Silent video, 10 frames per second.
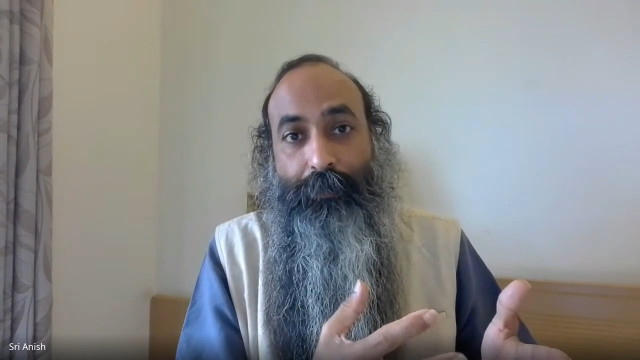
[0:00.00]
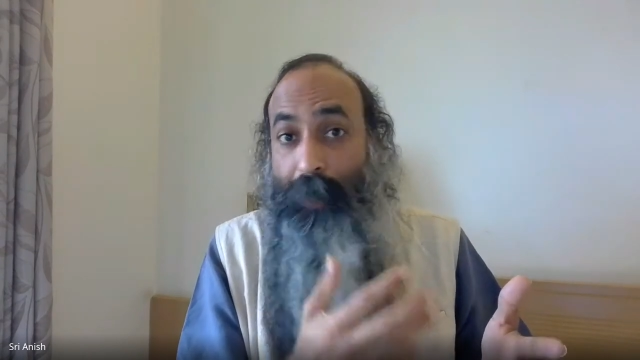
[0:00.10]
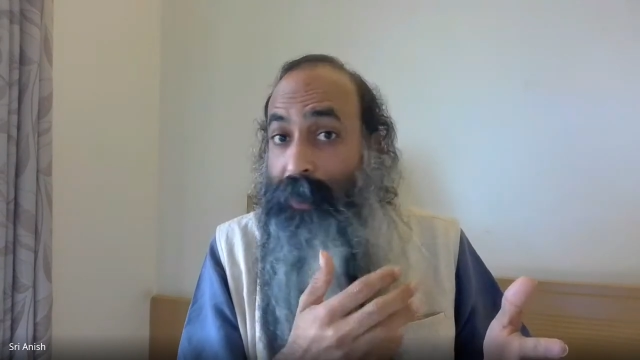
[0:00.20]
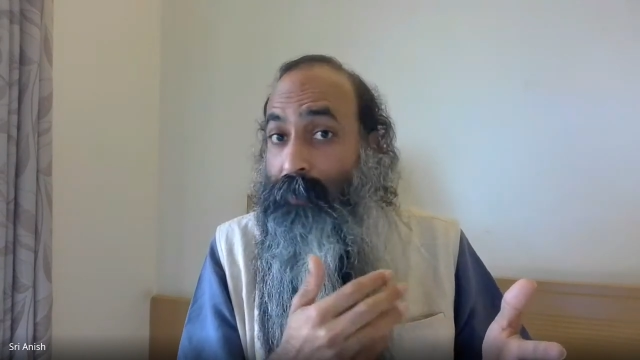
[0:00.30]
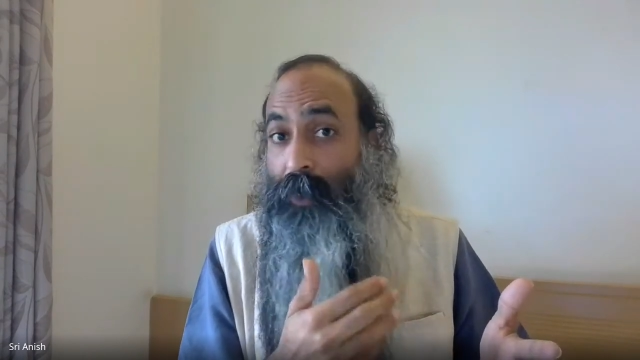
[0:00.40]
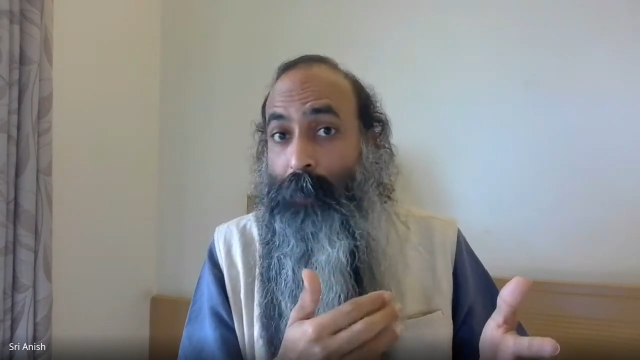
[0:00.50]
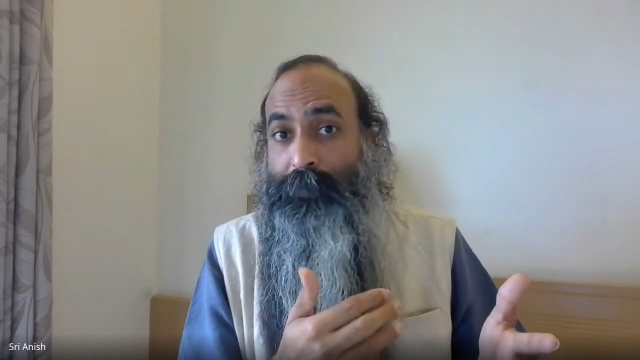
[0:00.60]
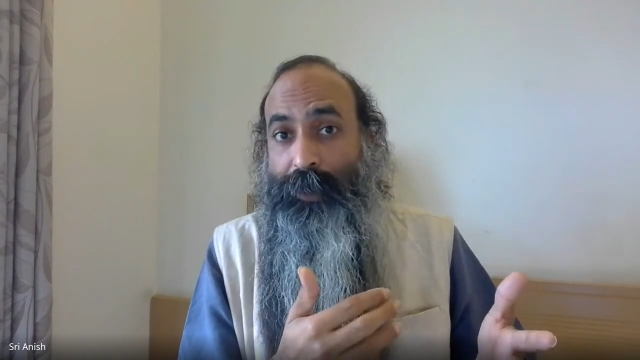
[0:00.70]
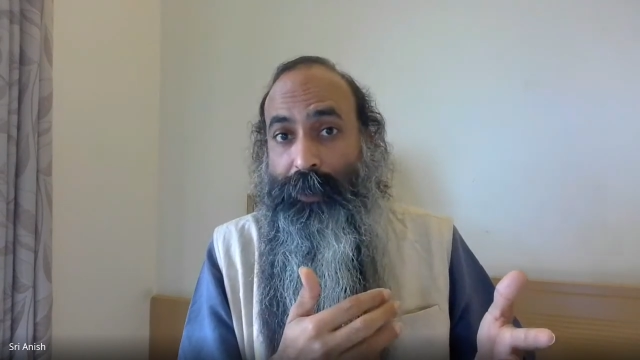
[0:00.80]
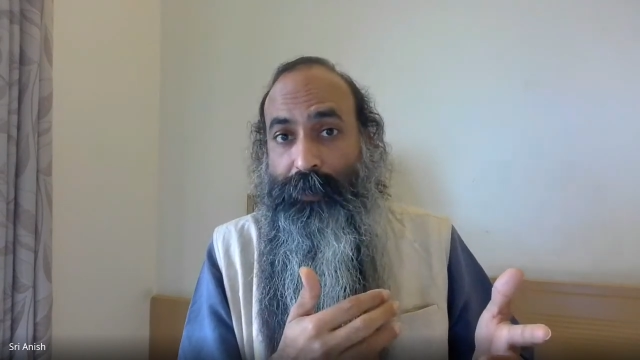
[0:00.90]
Mind will
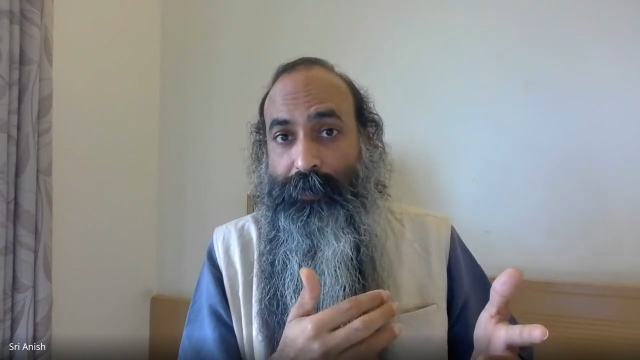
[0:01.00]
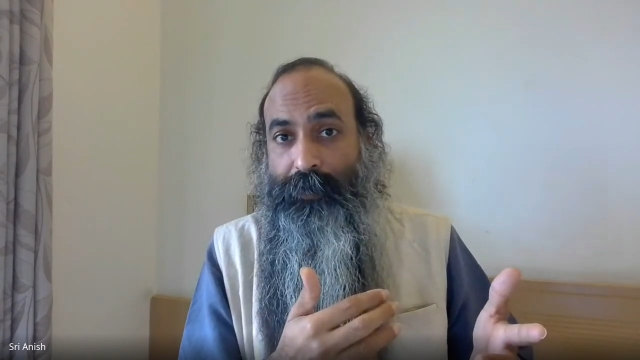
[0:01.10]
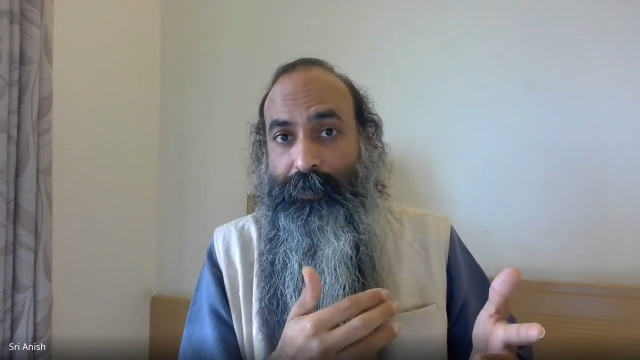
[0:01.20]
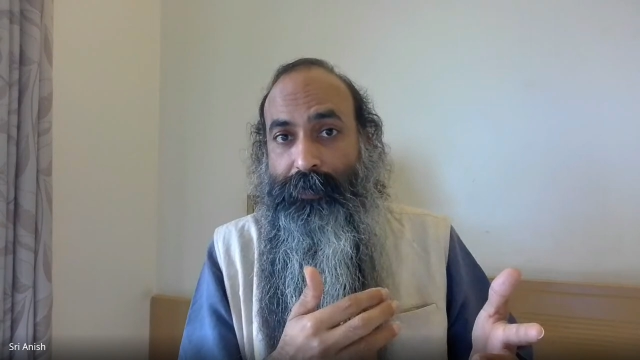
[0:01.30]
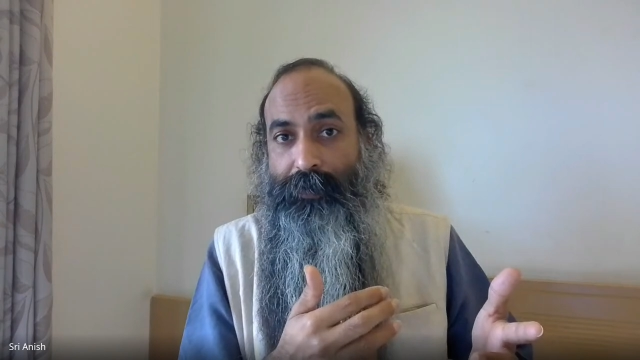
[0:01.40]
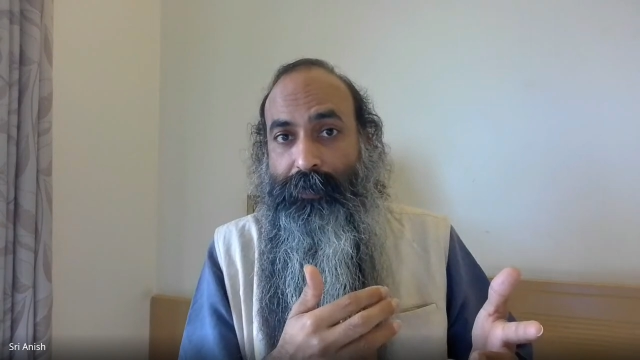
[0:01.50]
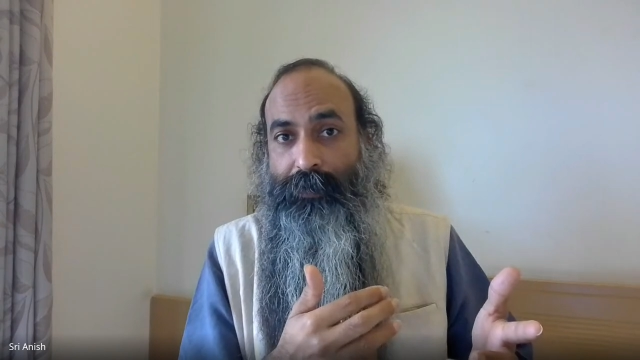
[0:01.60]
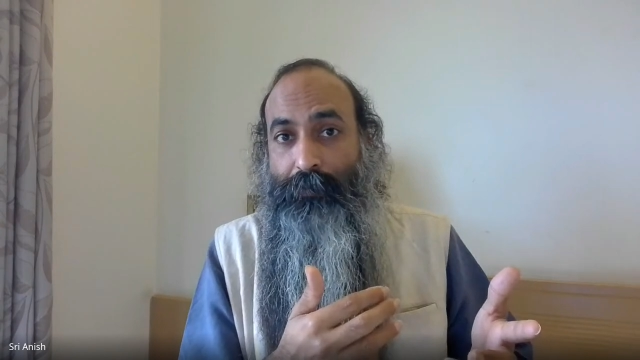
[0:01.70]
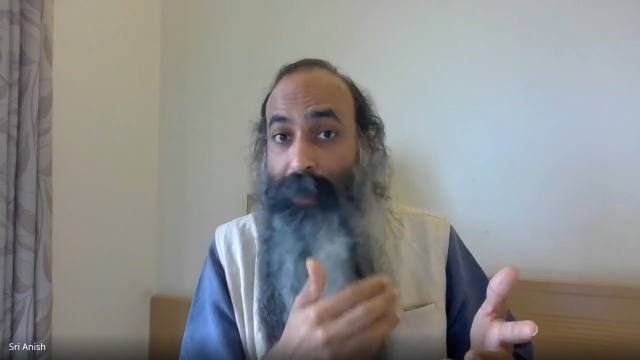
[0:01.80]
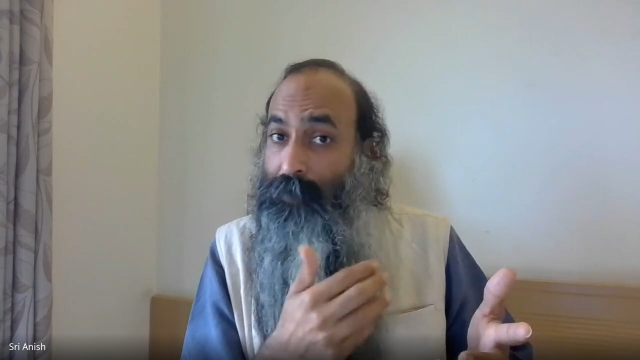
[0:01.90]
object.
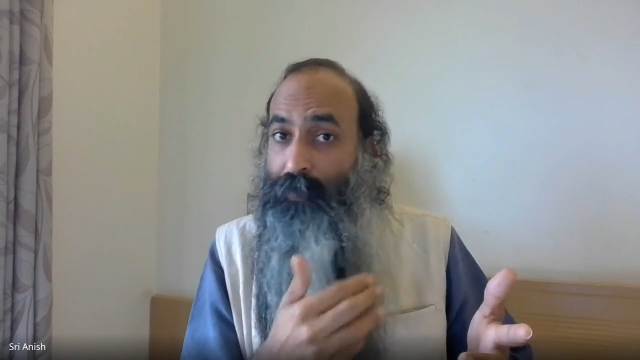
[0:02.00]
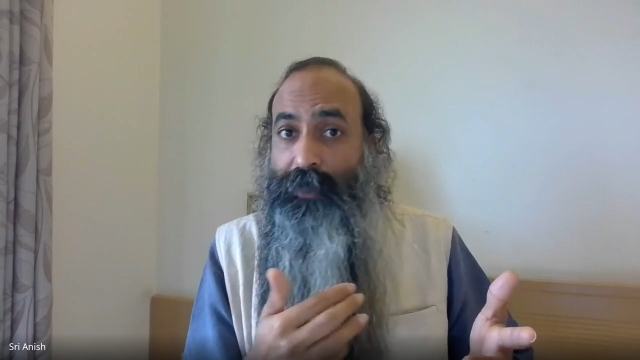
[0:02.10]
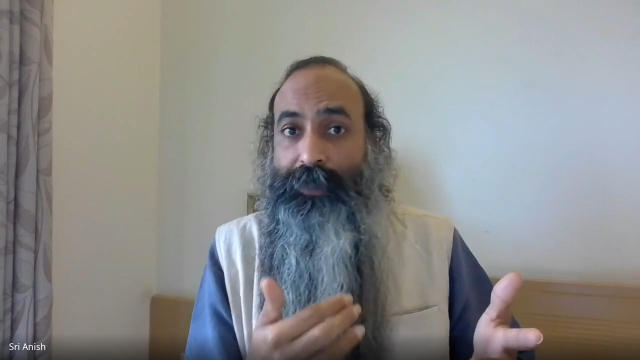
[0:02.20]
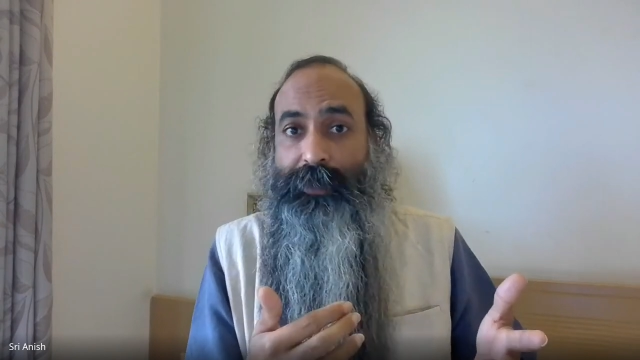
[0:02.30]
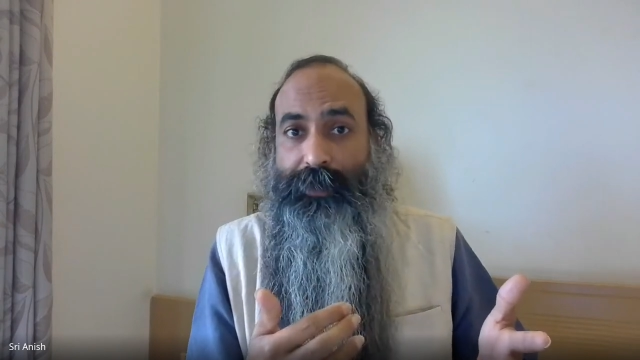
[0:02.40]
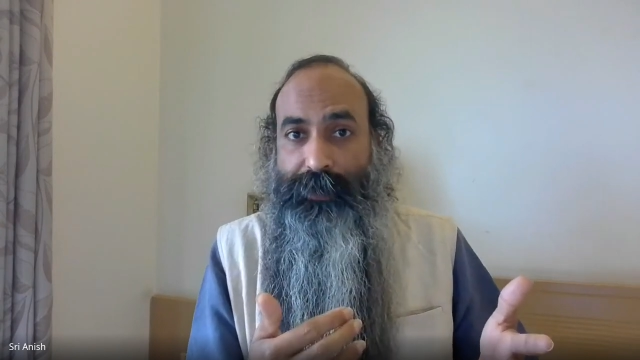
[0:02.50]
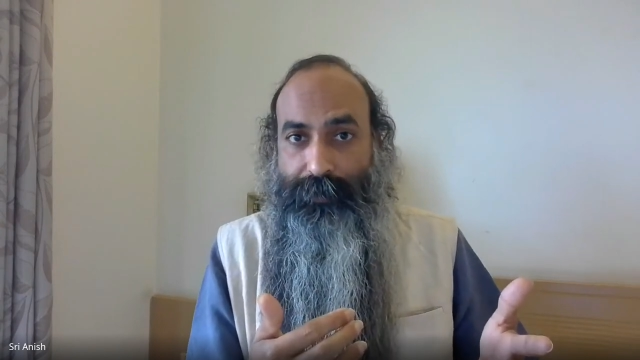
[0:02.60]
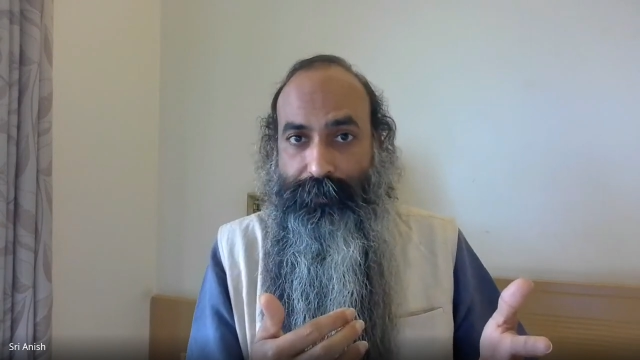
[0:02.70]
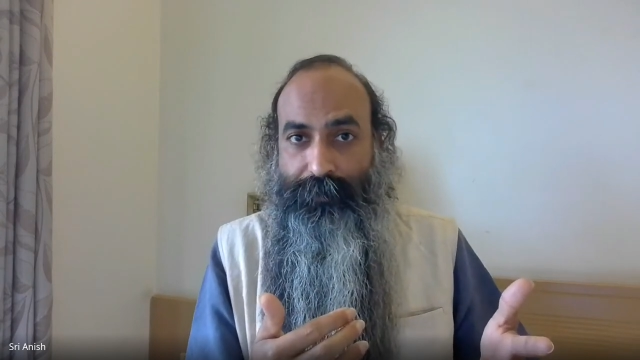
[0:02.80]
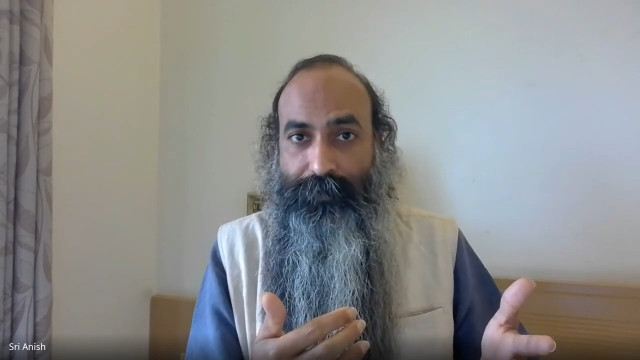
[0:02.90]
Mind will resist.